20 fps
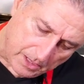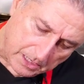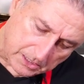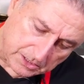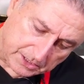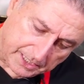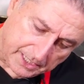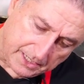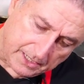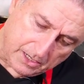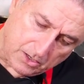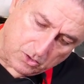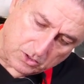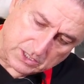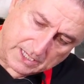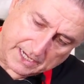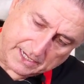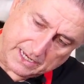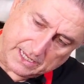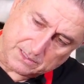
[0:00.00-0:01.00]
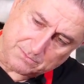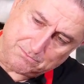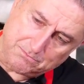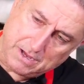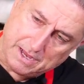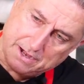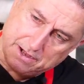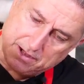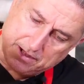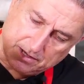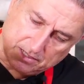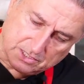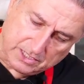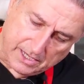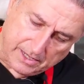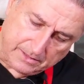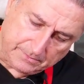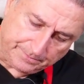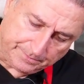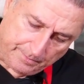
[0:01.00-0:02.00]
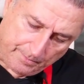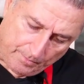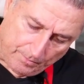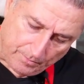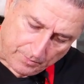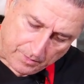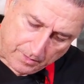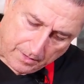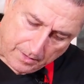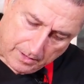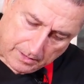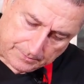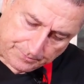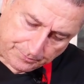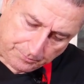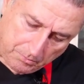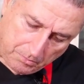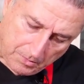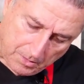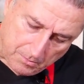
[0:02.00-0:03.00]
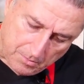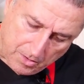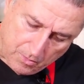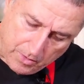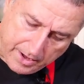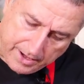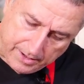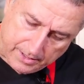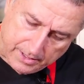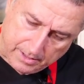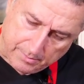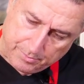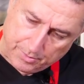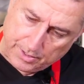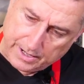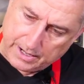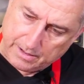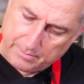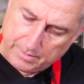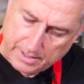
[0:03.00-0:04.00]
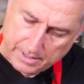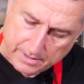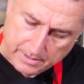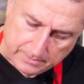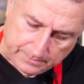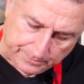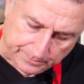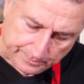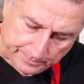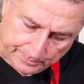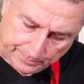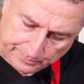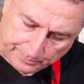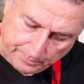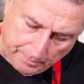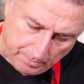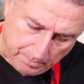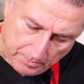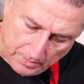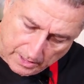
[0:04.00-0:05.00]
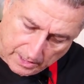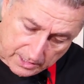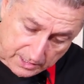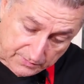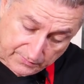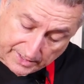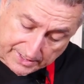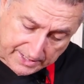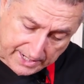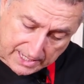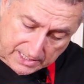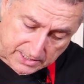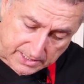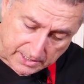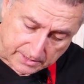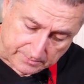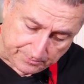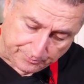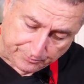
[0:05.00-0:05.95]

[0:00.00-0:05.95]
See, it looks like there's butter inside. But we didn't put any butter. It's fantastic.